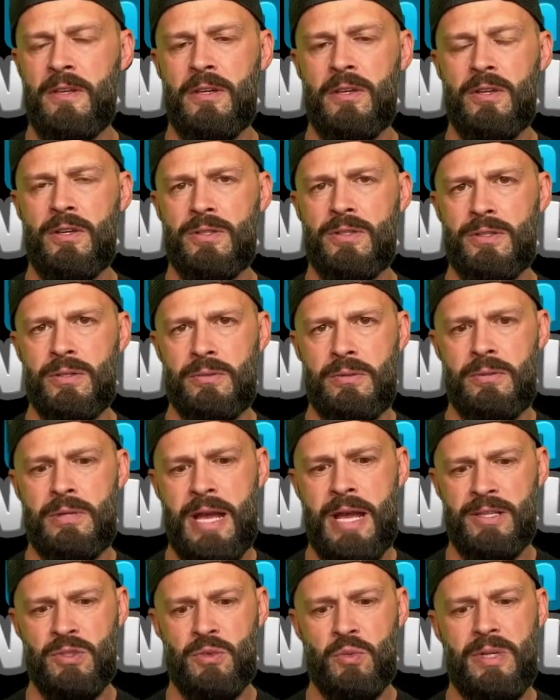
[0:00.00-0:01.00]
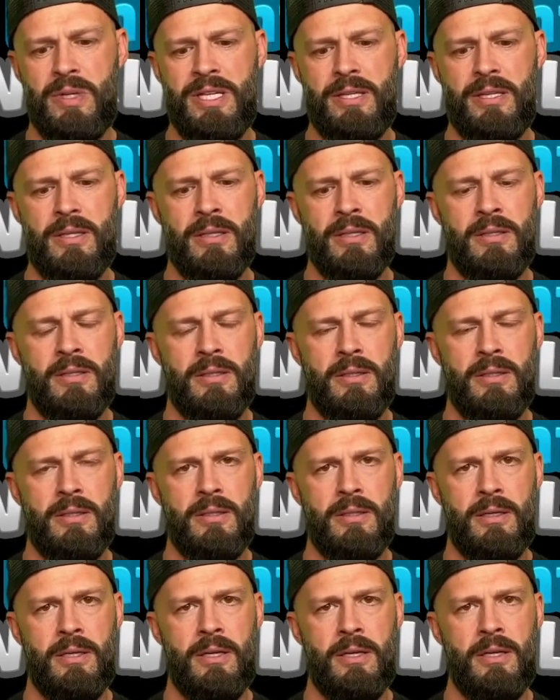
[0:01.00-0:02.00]
So next week,
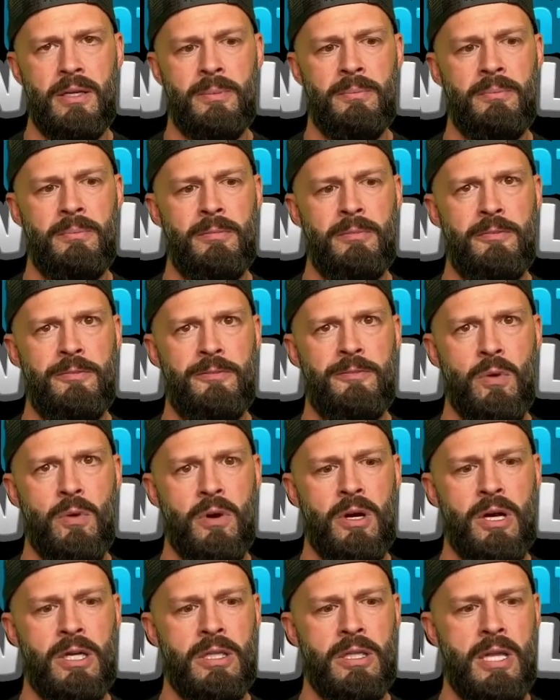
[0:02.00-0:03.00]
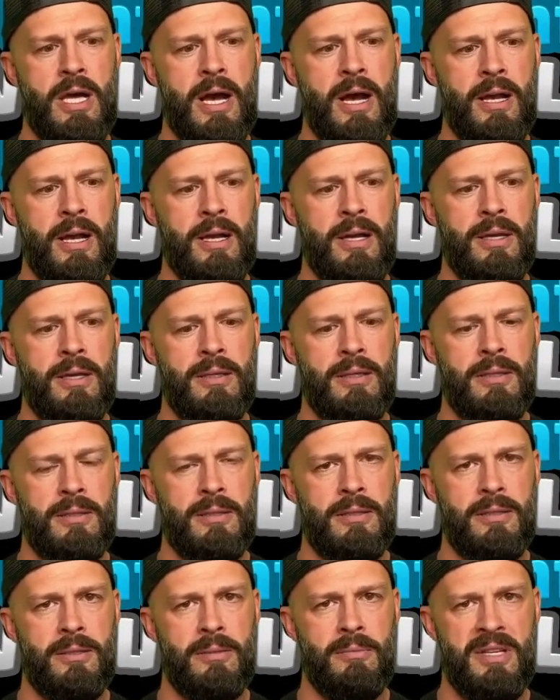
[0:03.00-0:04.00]
4 o'clock
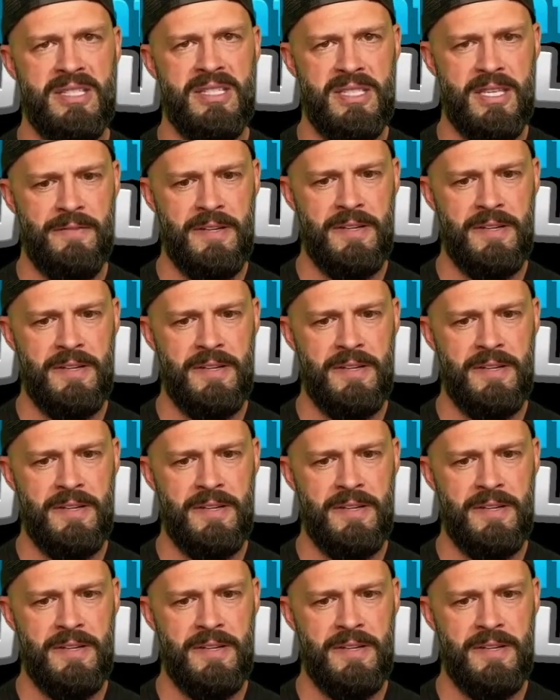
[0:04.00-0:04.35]
Pacific